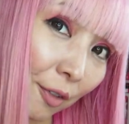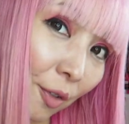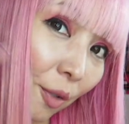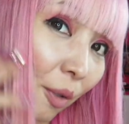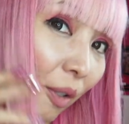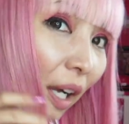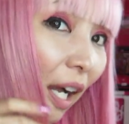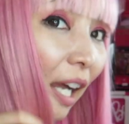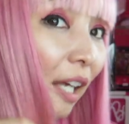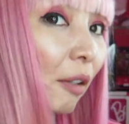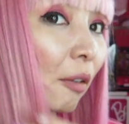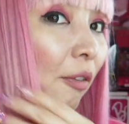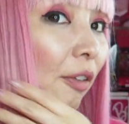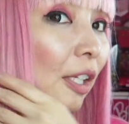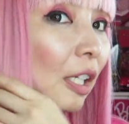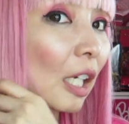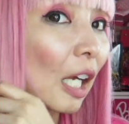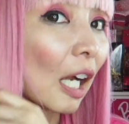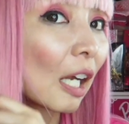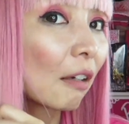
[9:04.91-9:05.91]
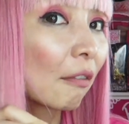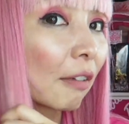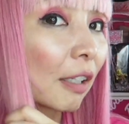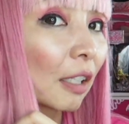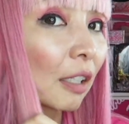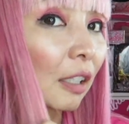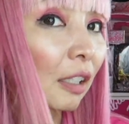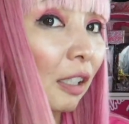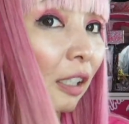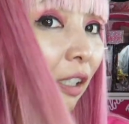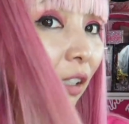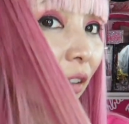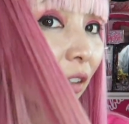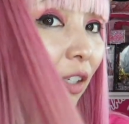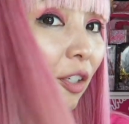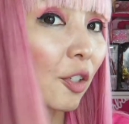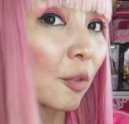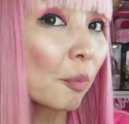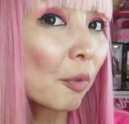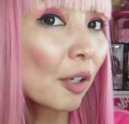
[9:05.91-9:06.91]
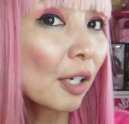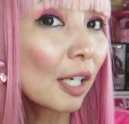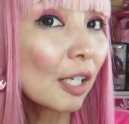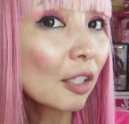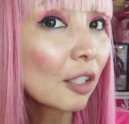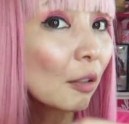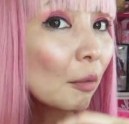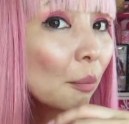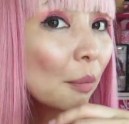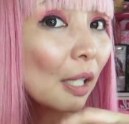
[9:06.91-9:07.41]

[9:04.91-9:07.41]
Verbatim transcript: so I don't think I really need this product,